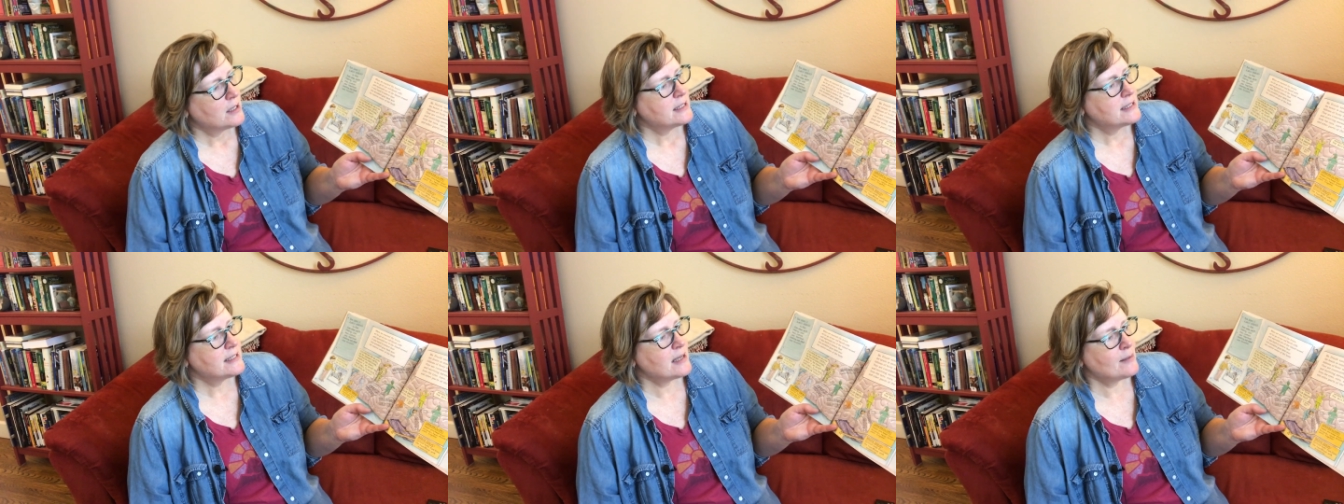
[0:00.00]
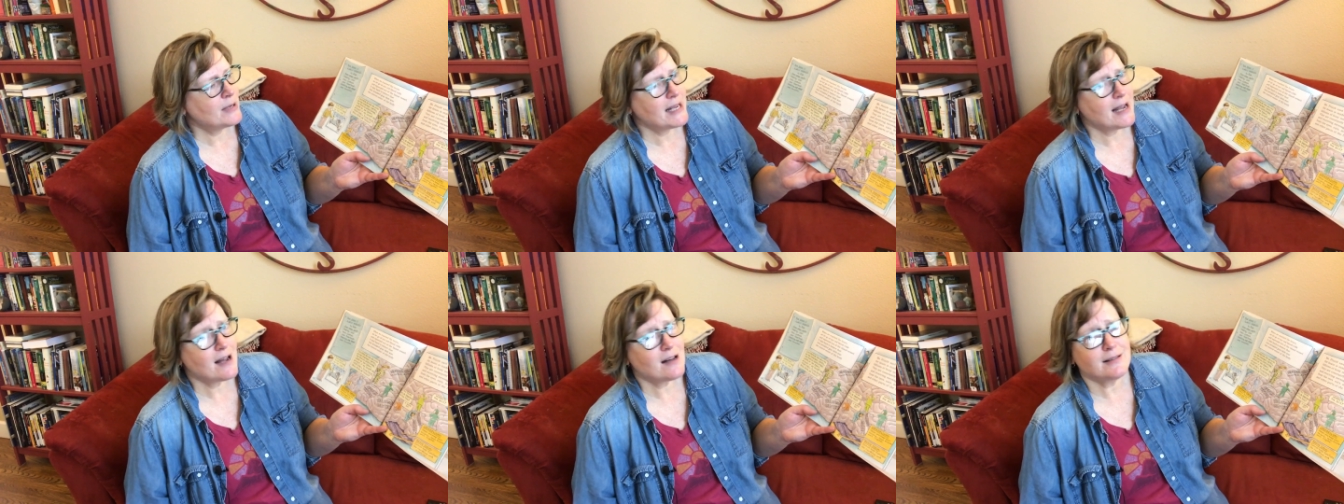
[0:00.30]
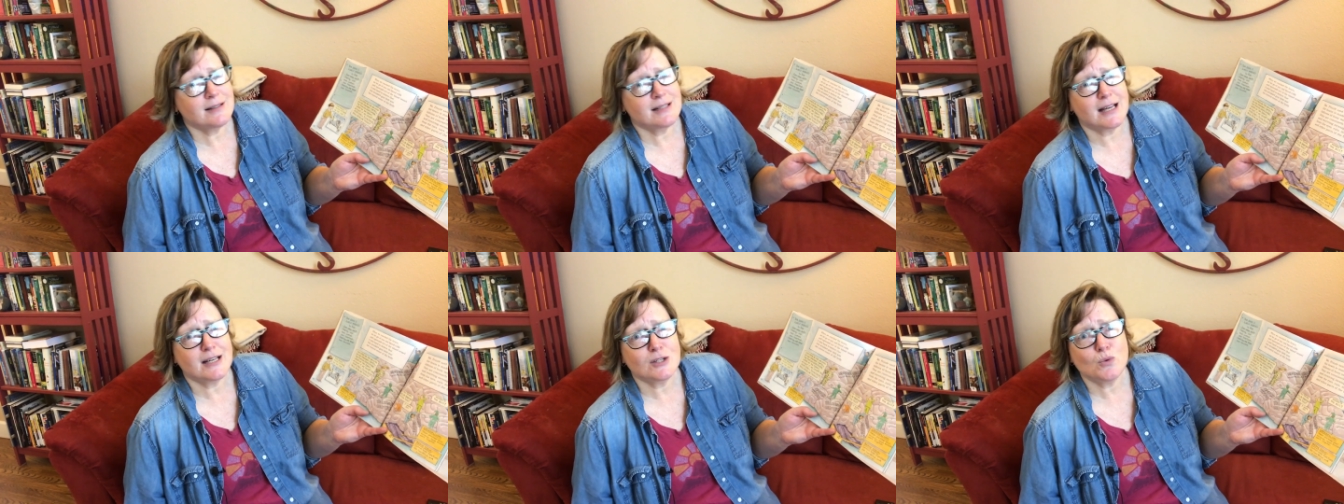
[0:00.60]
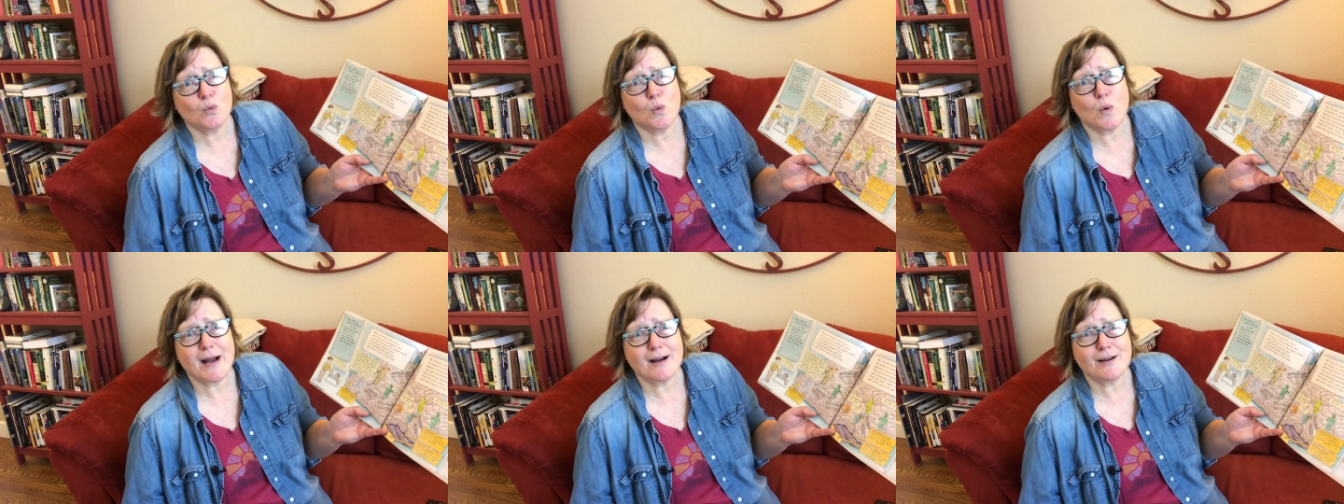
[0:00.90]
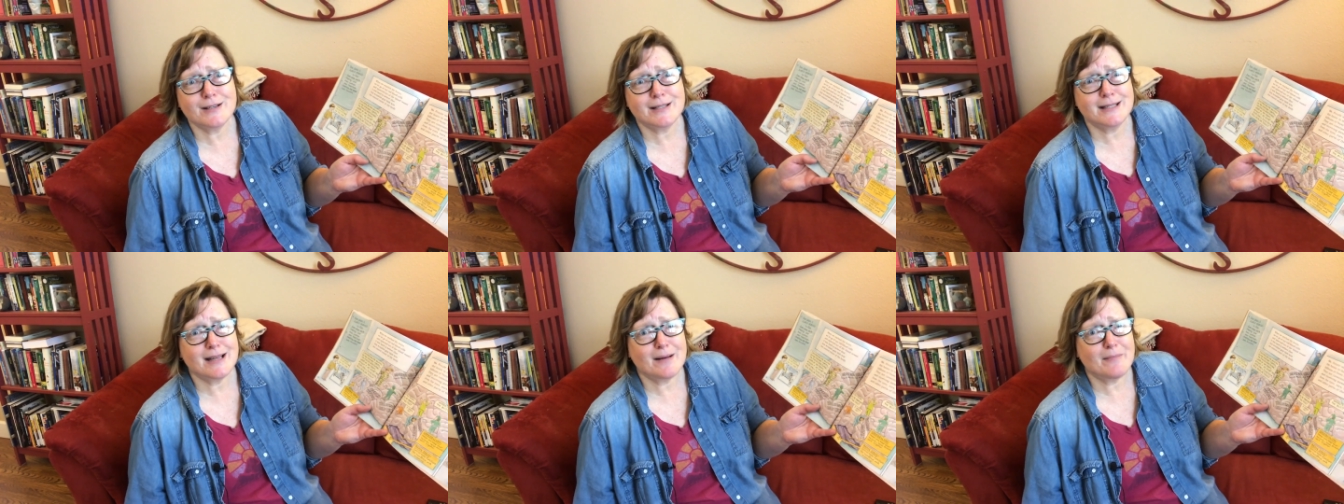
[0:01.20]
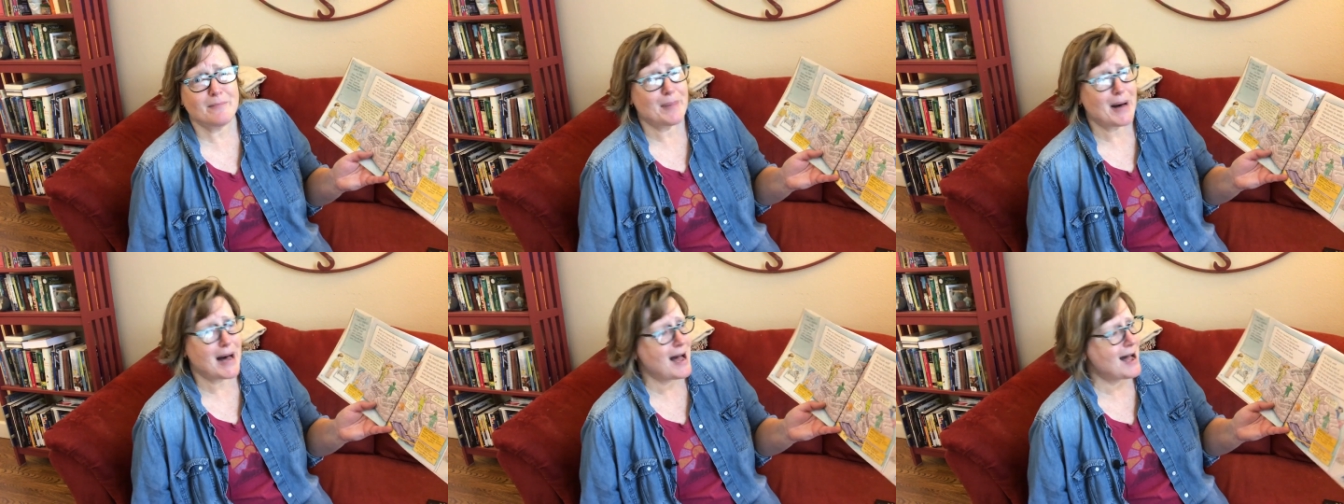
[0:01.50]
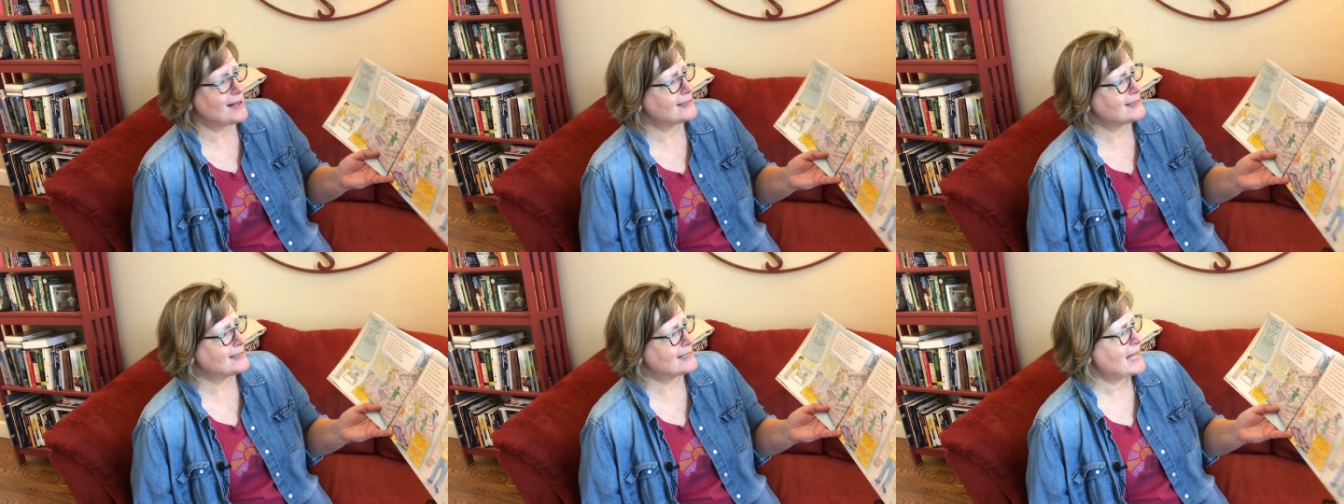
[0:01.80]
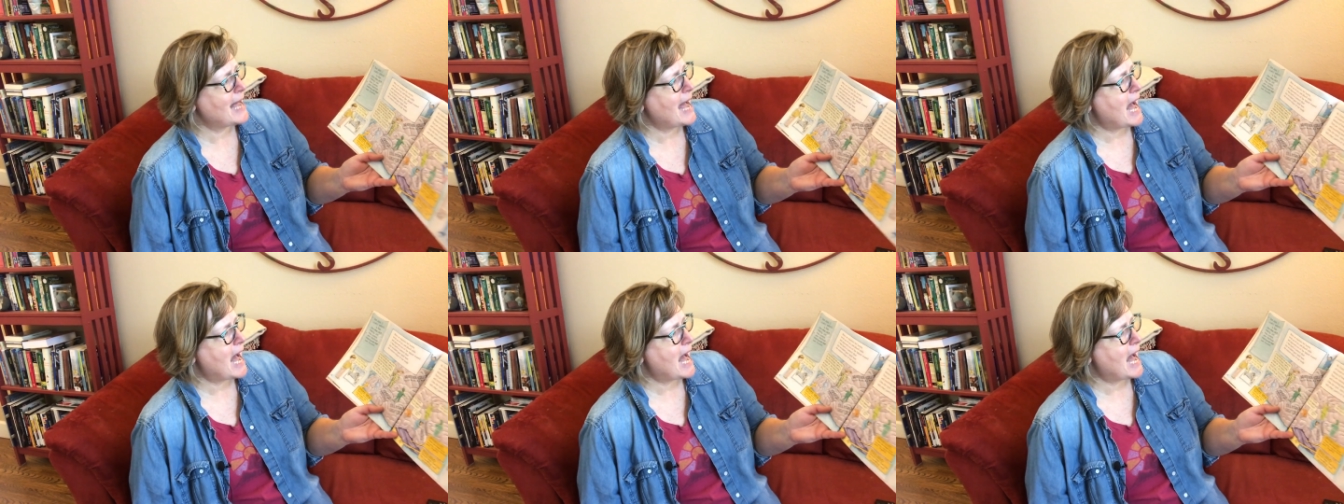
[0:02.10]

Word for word: Somebody else says, "Where's the bus?